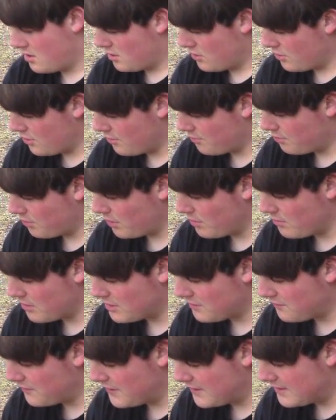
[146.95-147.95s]
so it pretty
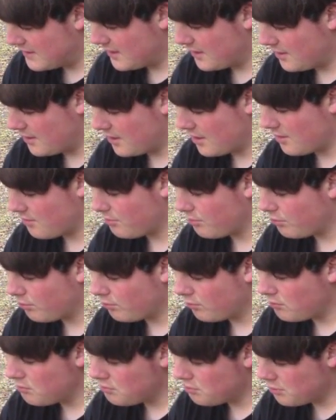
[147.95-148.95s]
much fits in there,
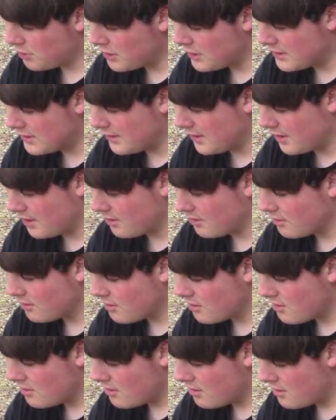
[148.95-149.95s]
pretty snug,
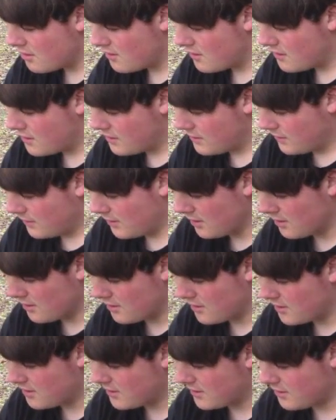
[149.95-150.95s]
like
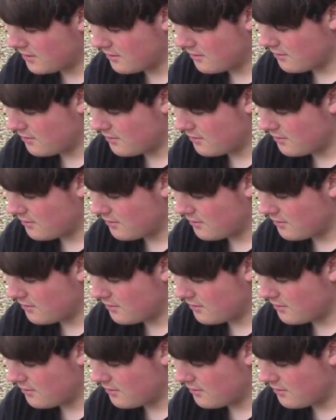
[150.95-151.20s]
this.